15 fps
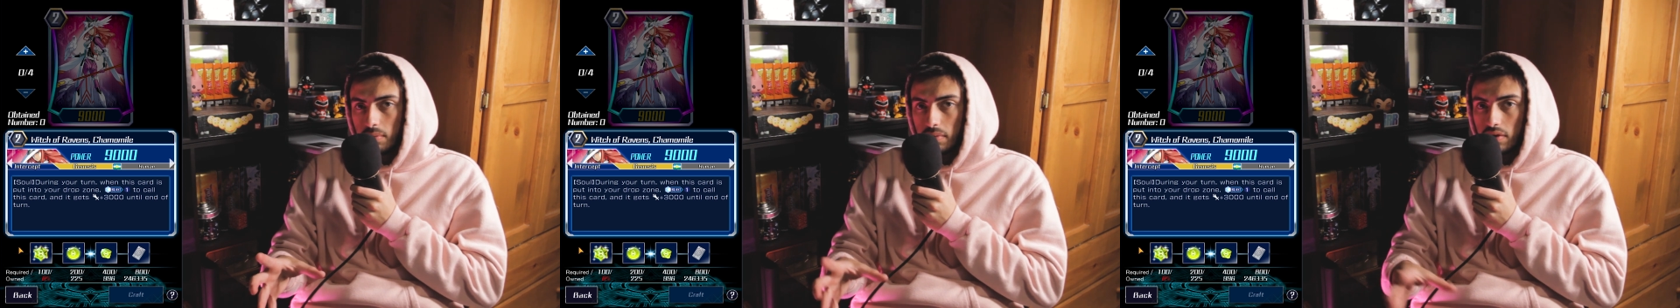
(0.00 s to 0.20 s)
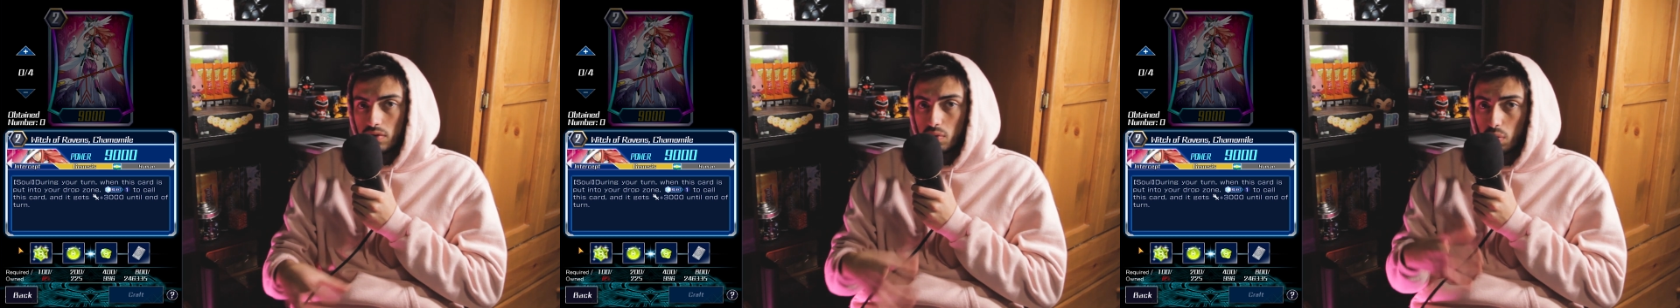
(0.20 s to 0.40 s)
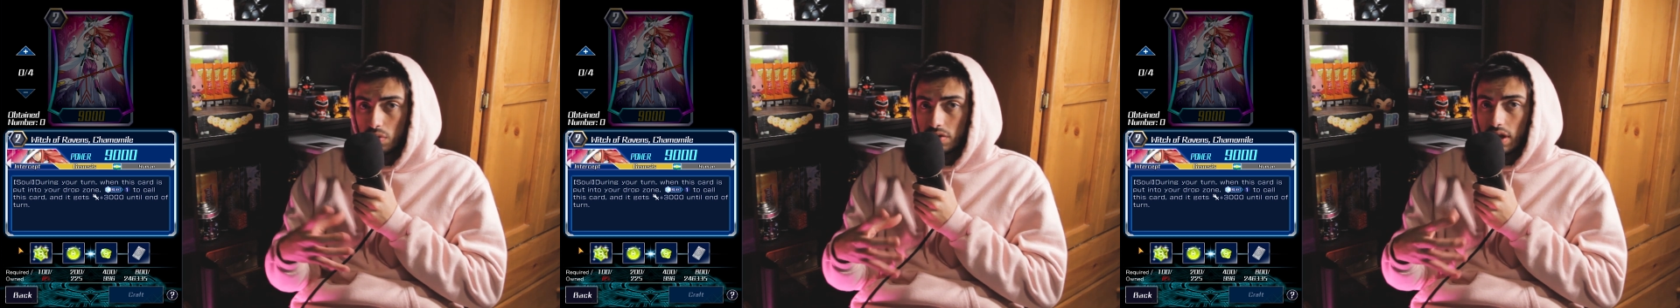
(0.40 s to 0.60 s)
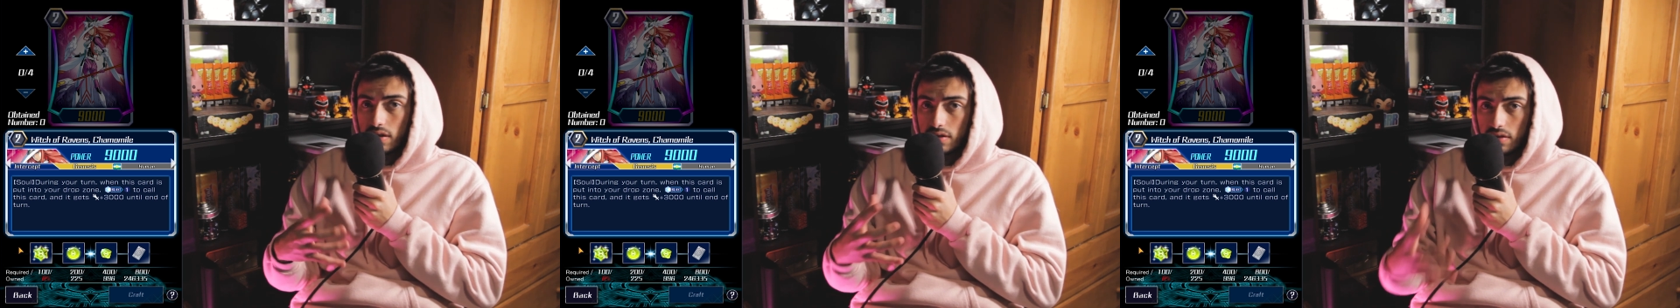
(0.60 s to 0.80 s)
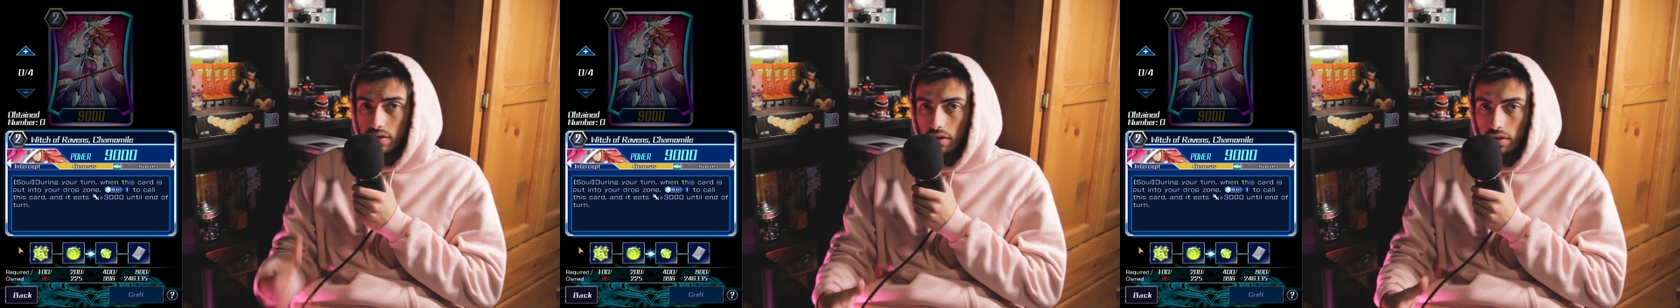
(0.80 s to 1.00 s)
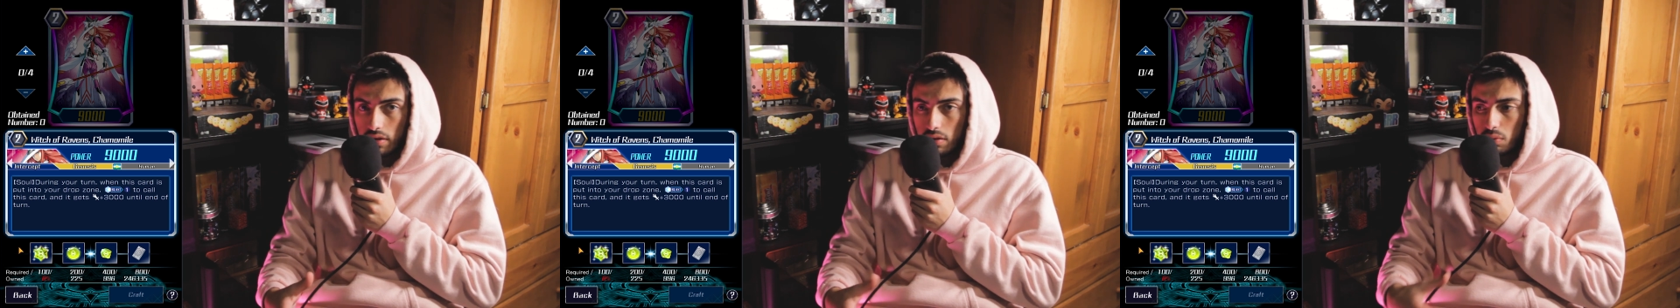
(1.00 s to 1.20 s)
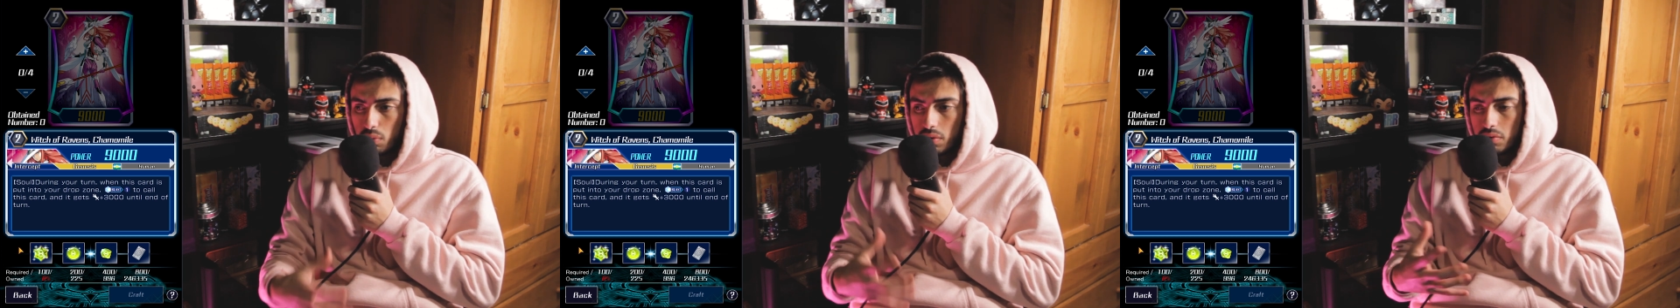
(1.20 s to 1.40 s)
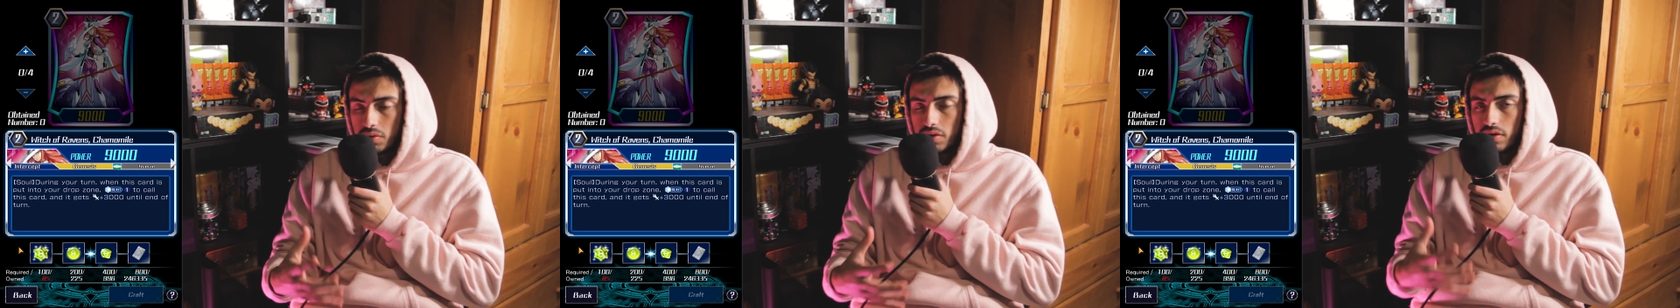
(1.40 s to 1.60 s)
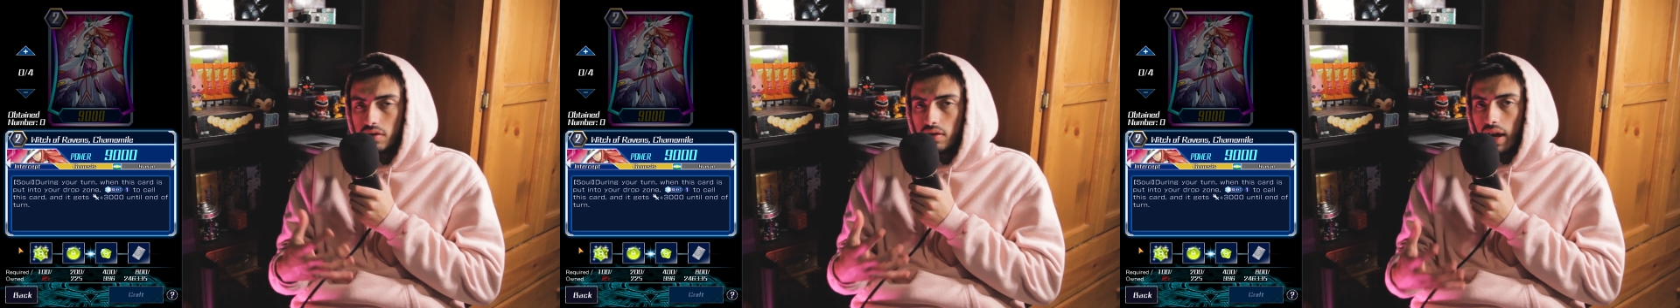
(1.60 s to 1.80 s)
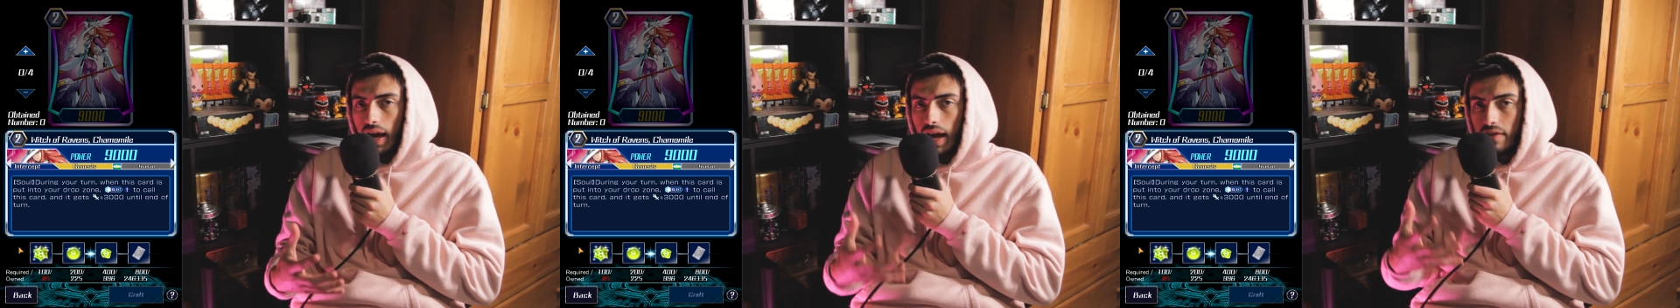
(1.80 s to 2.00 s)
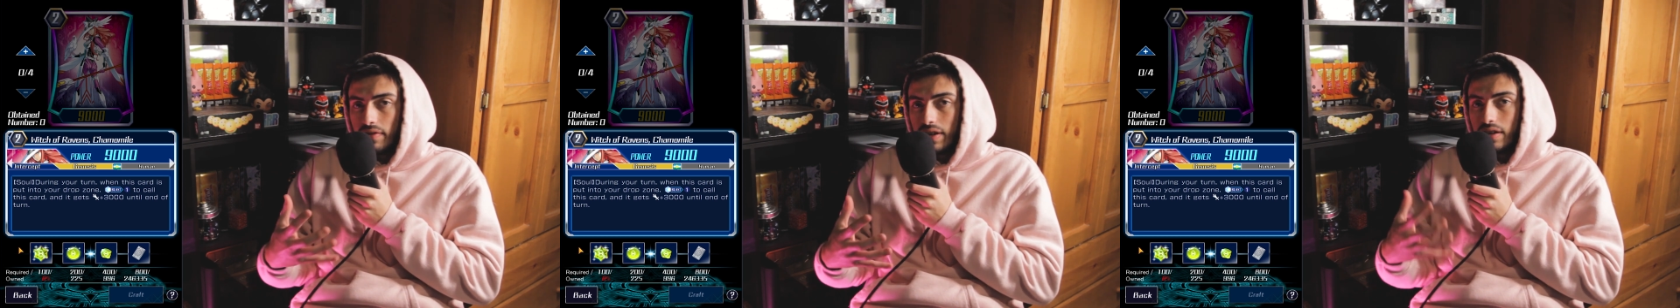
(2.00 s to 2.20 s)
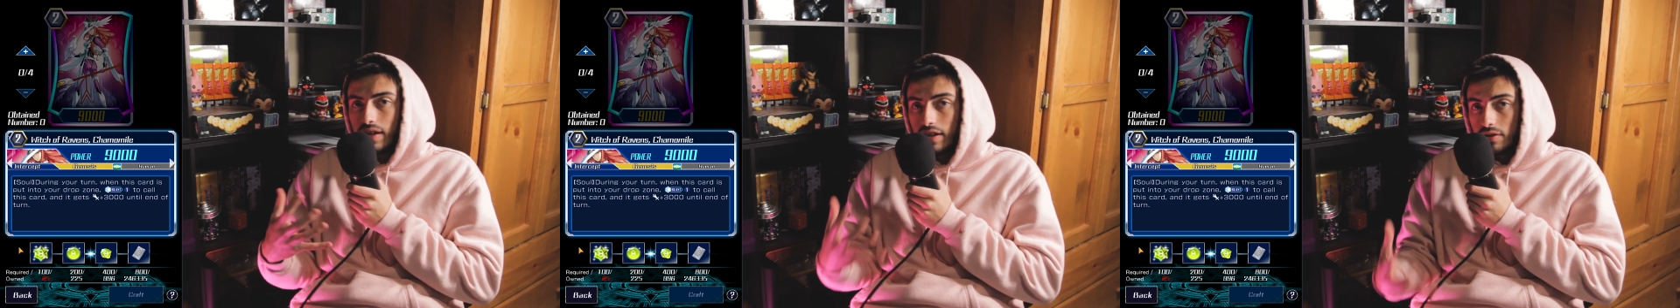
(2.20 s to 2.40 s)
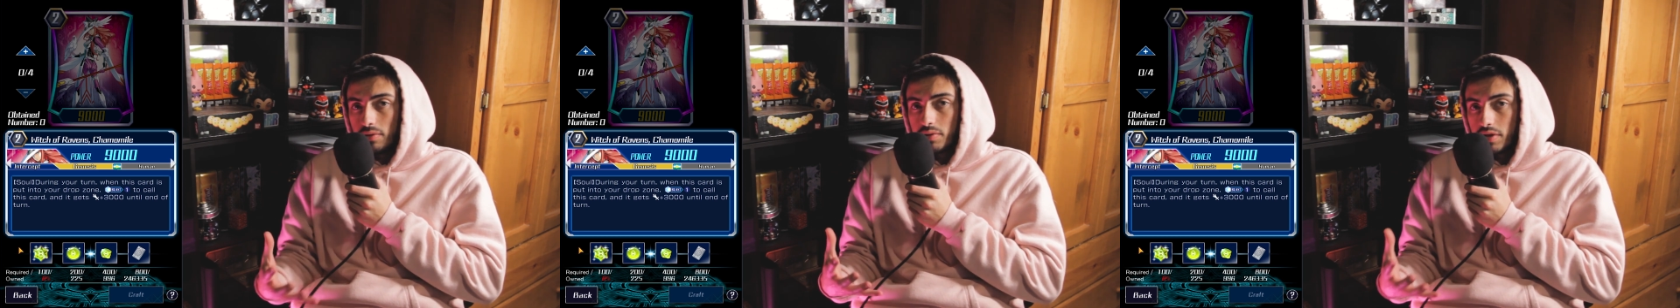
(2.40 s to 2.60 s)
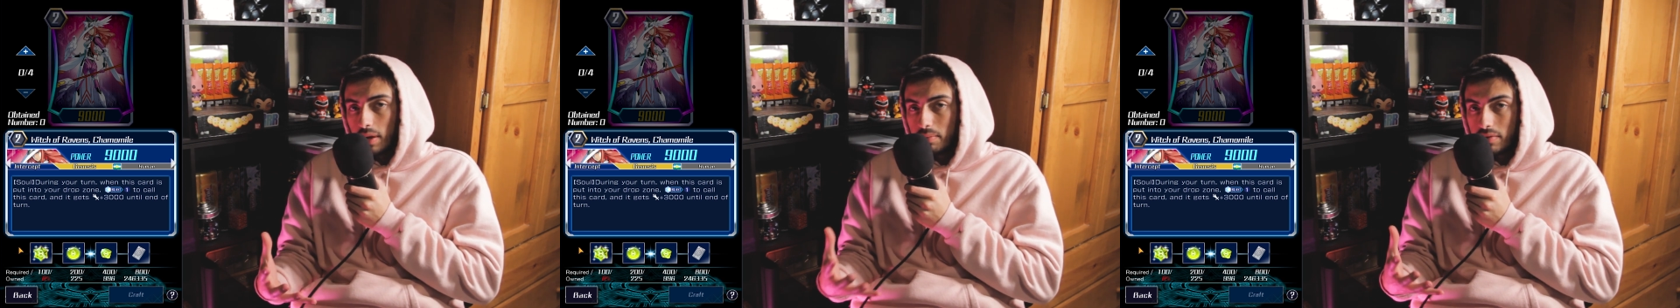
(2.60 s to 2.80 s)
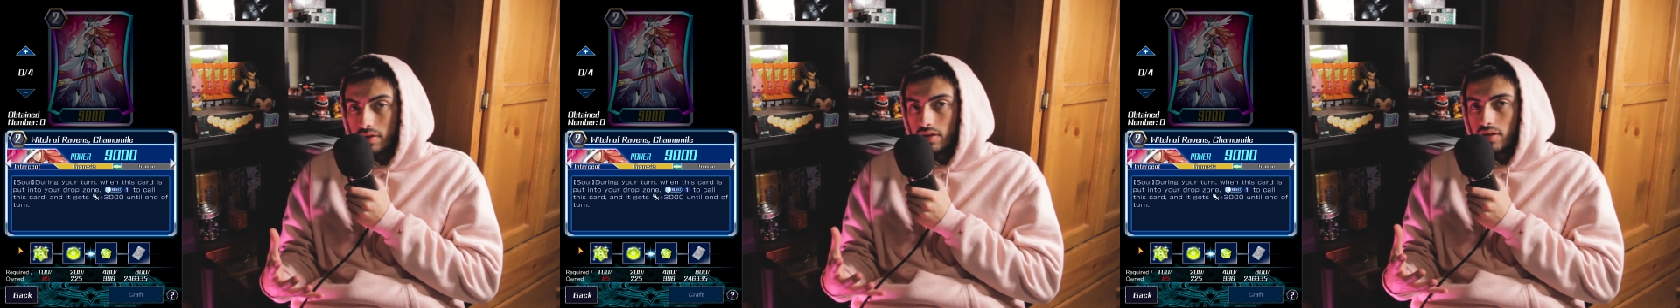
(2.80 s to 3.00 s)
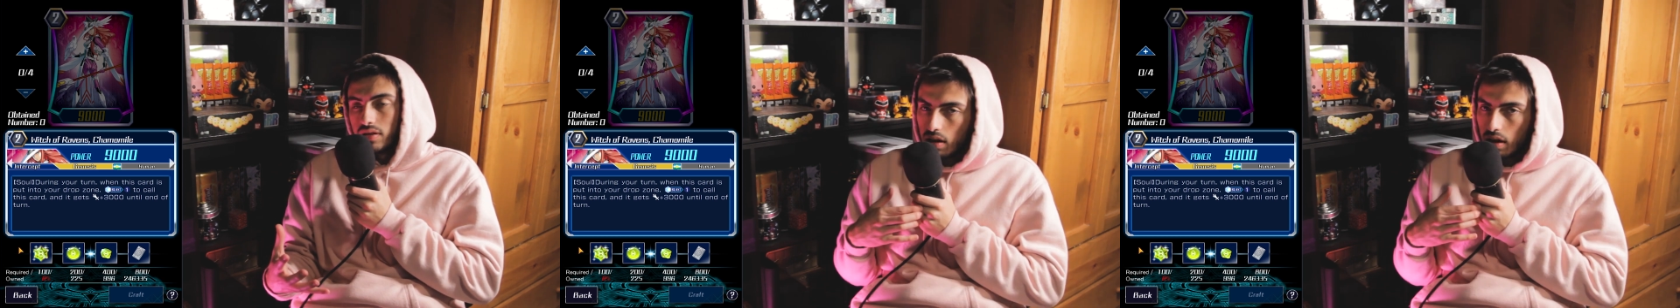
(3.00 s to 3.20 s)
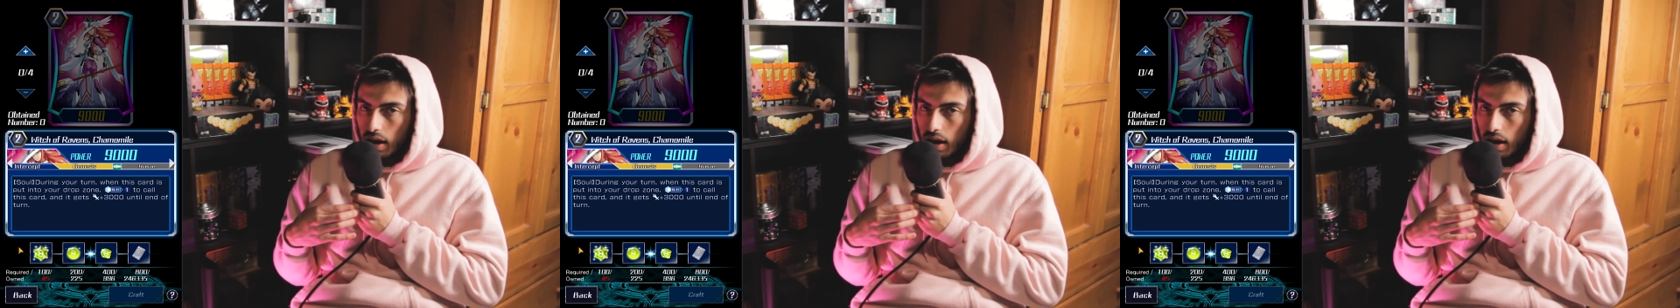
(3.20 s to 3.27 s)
because worst case scenario, we will still have an interceptor.